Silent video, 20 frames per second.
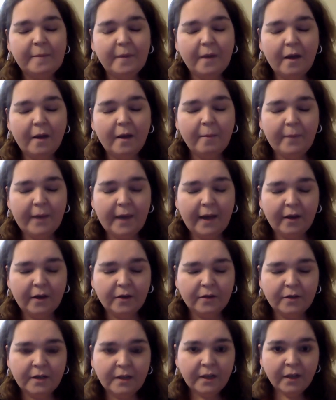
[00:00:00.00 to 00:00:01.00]

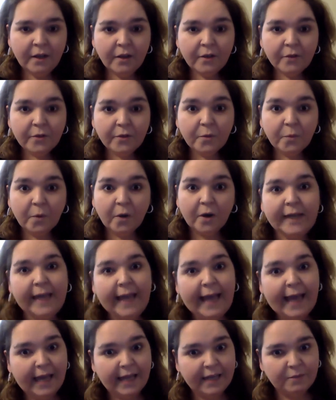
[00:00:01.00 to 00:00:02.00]
about the work
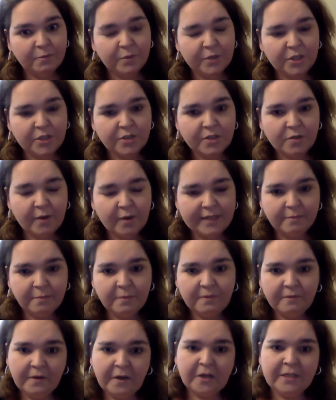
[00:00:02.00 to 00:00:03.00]
ahead, which is going to
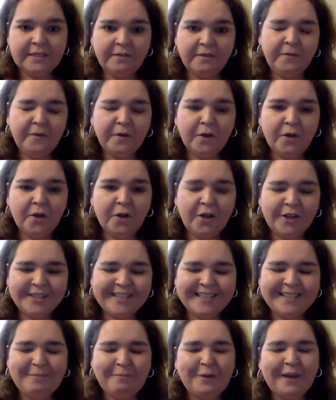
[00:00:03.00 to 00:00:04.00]
be very
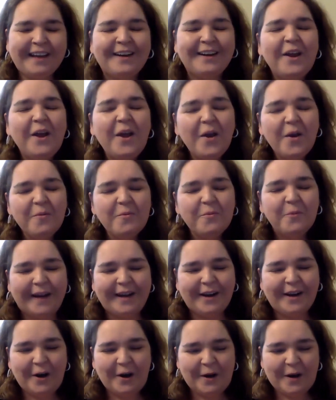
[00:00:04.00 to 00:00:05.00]
difficult, but
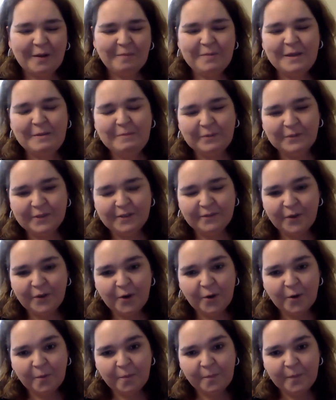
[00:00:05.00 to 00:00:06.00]
we are a people of
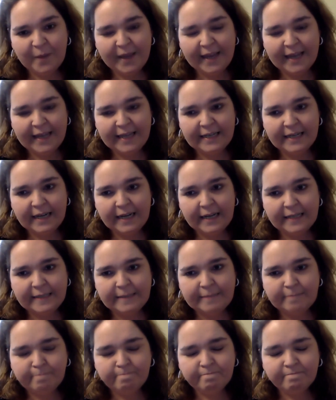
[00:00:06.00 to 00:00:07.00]
hope. And
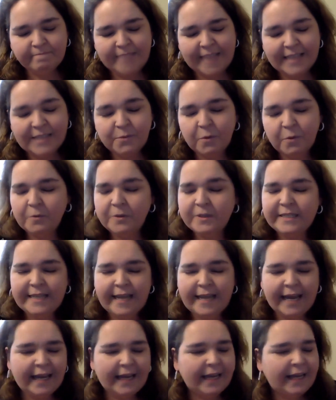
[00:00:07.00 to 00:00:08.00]
as we were
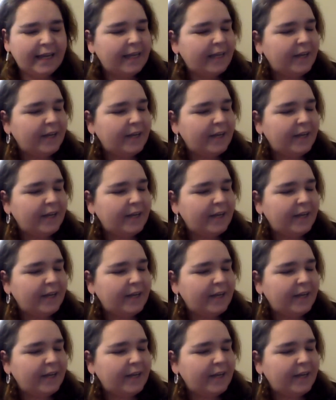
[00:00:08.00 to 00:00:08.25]
saying,